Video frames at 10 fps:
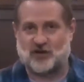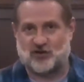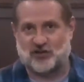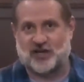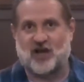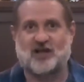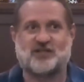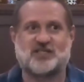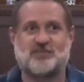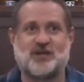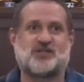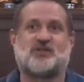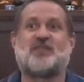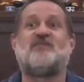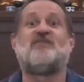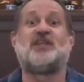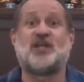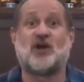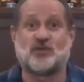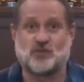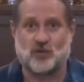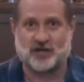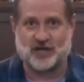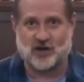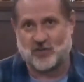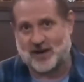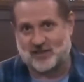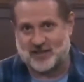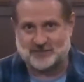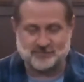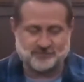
early on, just to make sure that the video was working correctly.